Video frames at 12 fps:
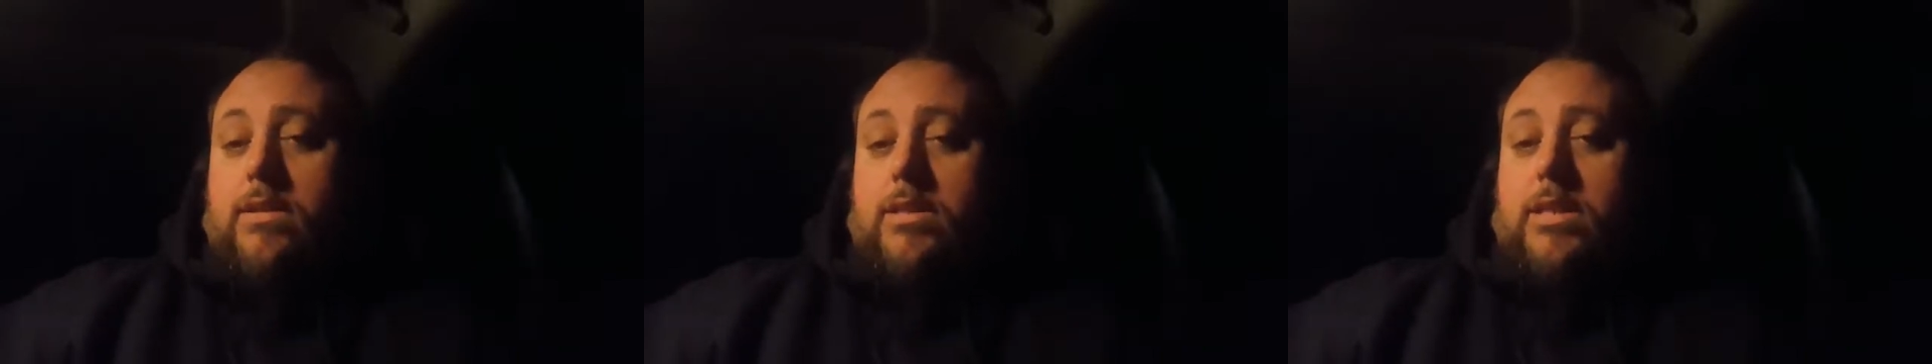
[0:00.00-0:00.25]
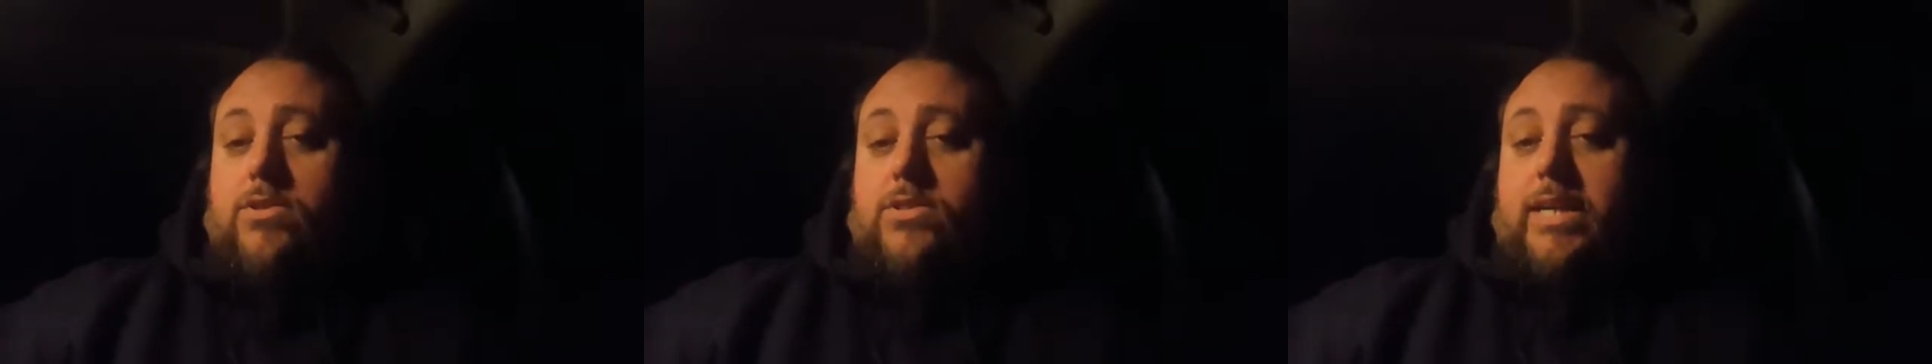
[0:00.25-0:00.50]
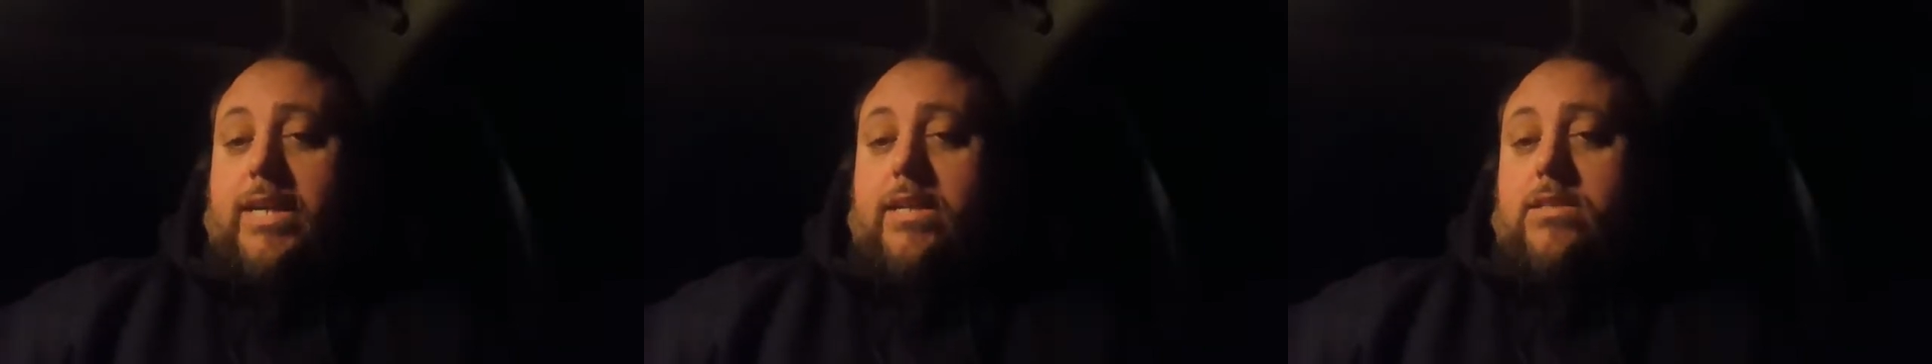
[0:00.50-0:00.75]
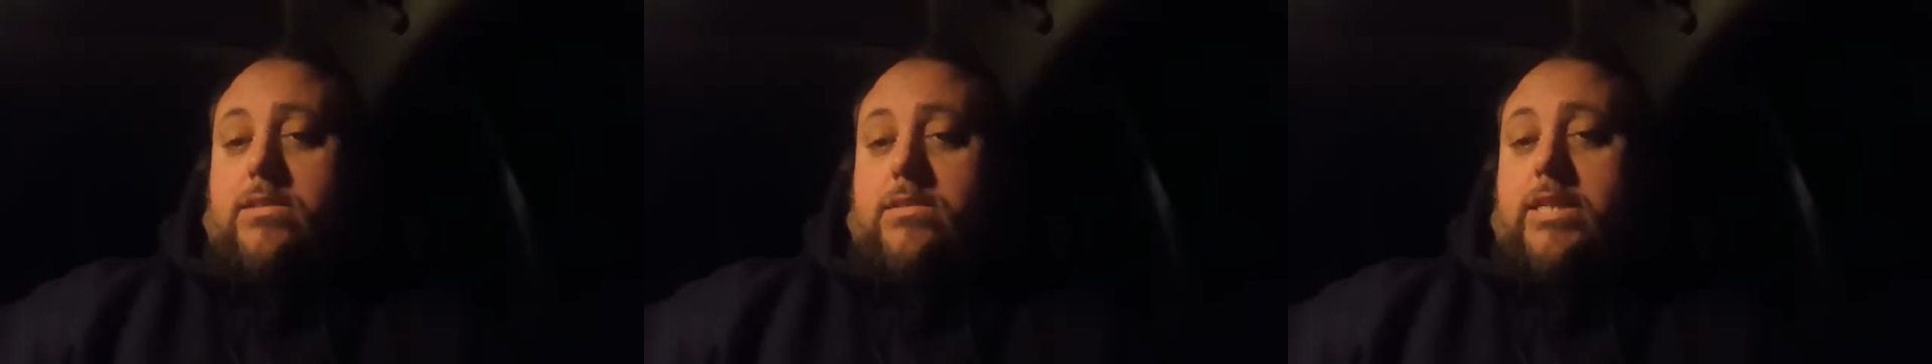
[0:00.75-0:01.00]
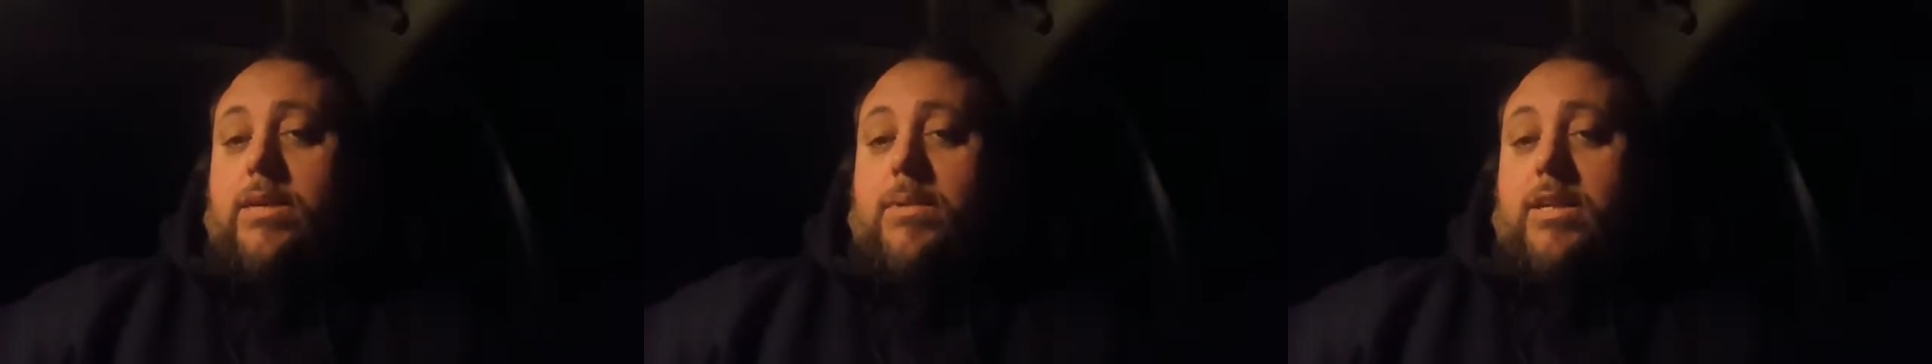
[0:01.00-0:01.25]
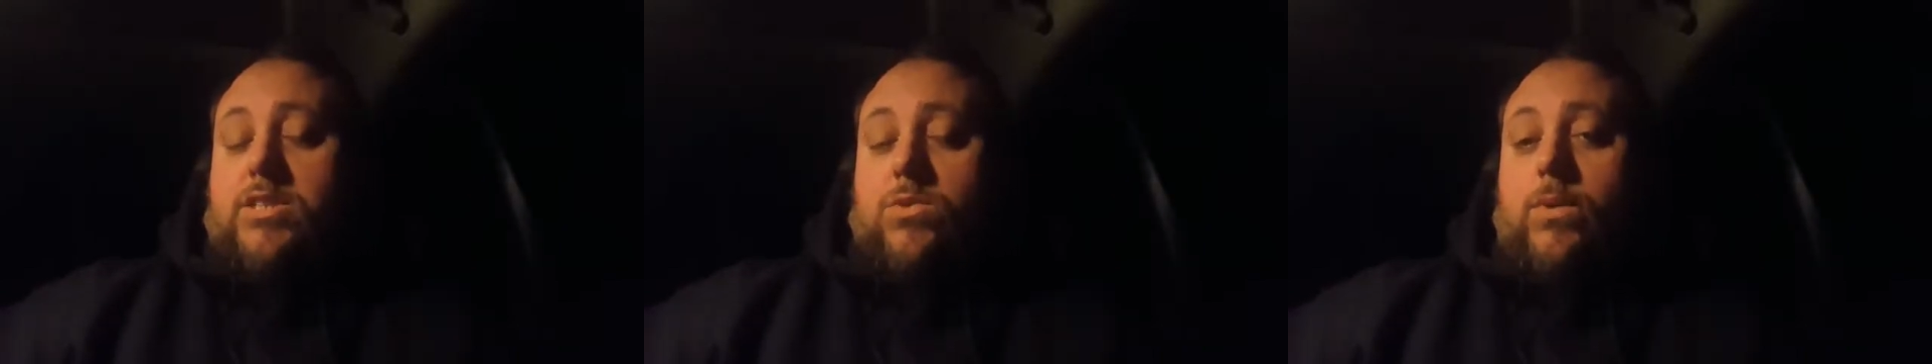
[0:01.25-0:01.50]
They'll say it's 10
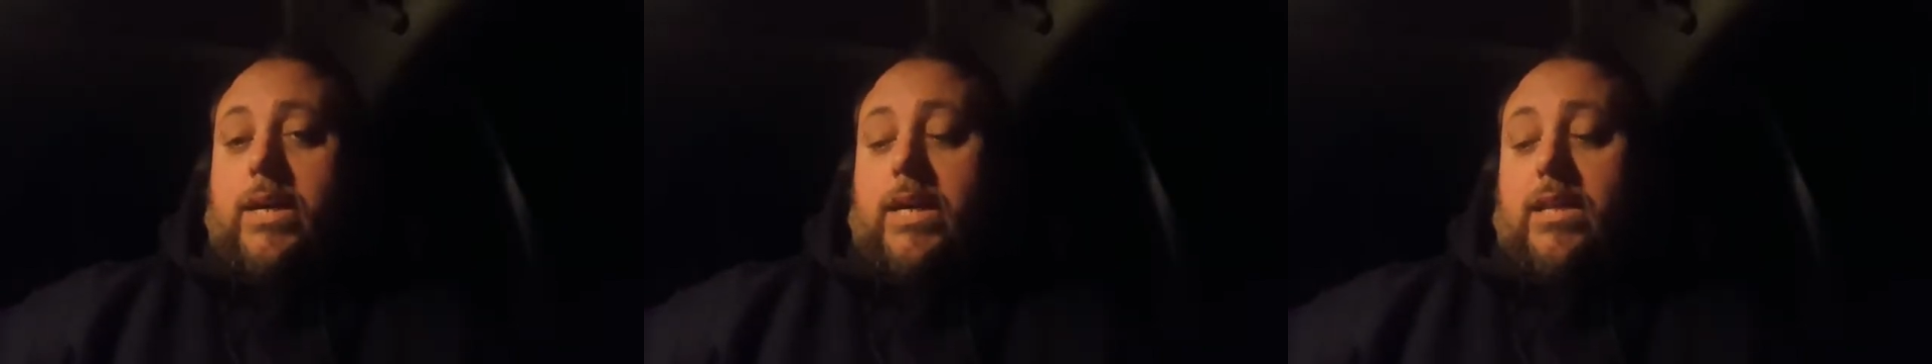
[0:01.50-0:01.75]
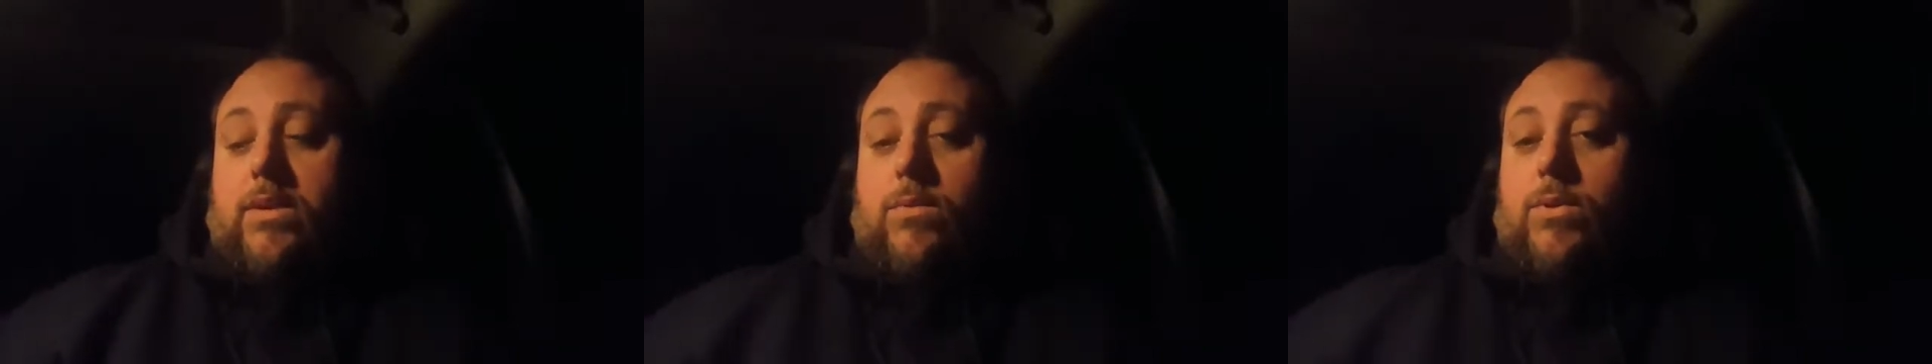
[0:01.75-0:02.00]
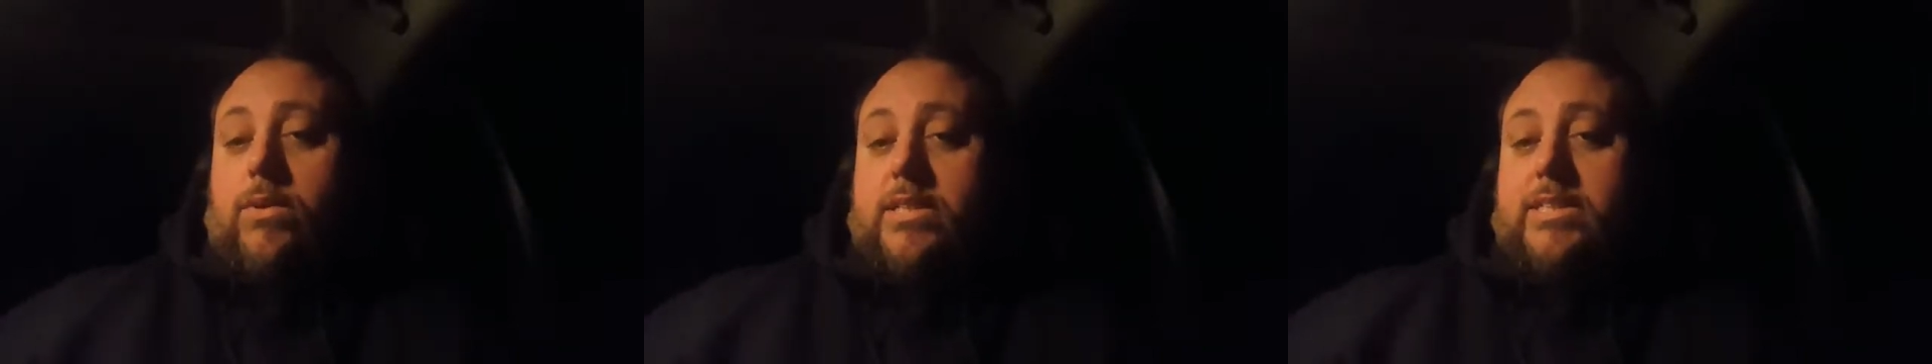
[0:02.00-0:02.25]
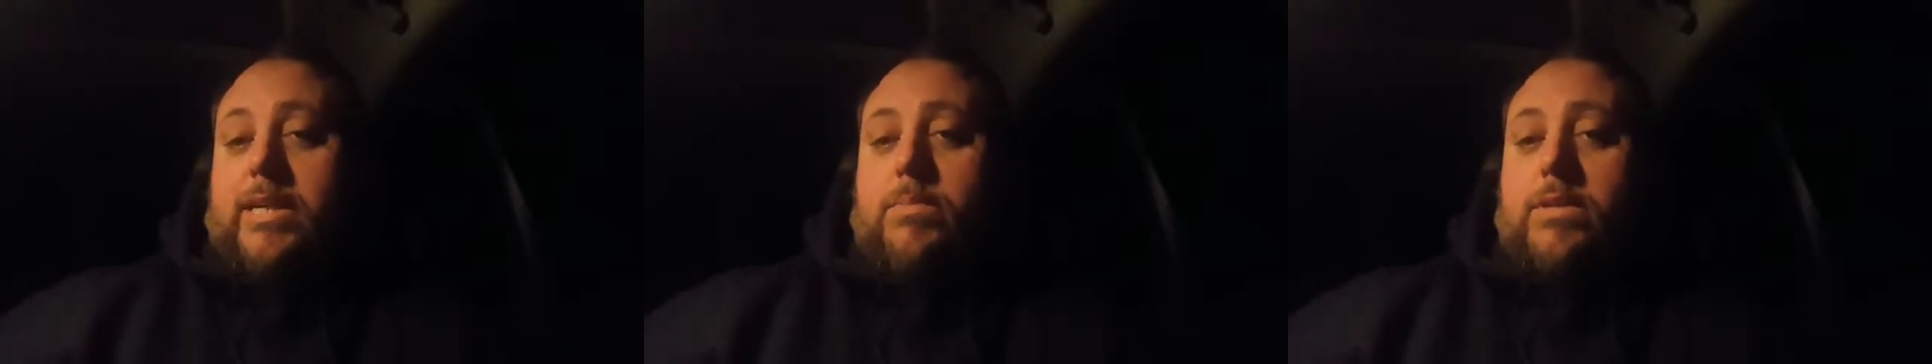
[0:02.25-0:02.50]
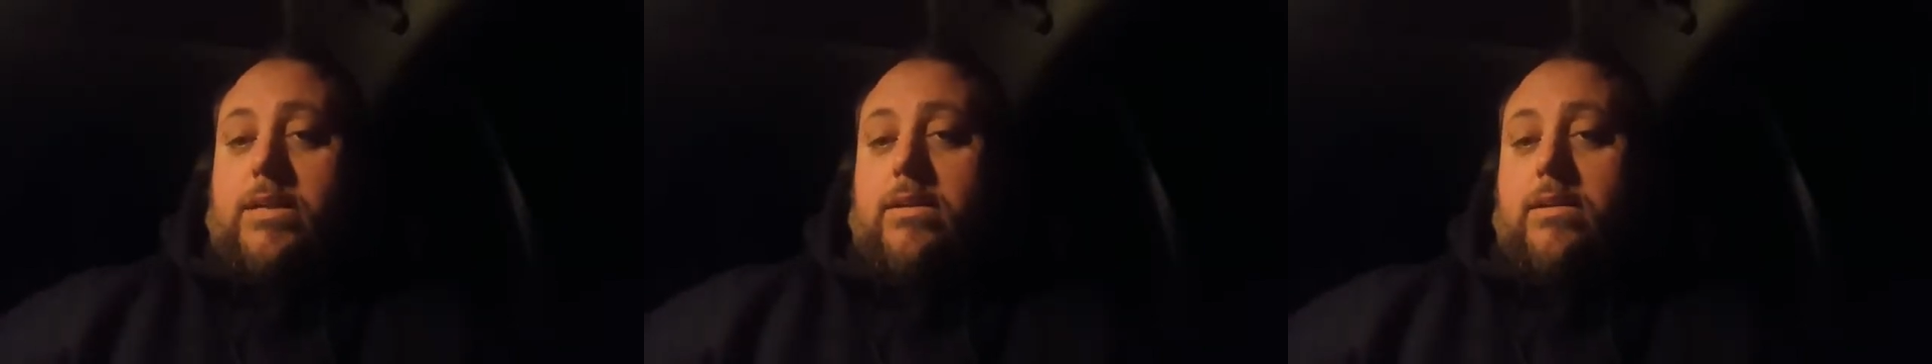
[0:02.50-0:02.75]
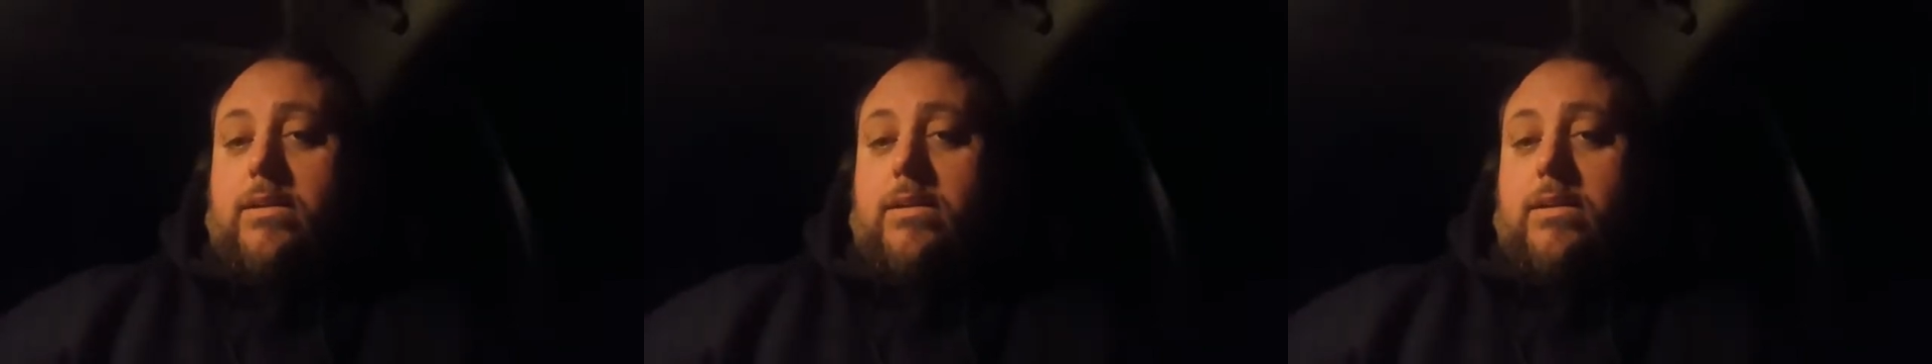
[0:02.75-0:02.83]
minutes away, and then when you accept it,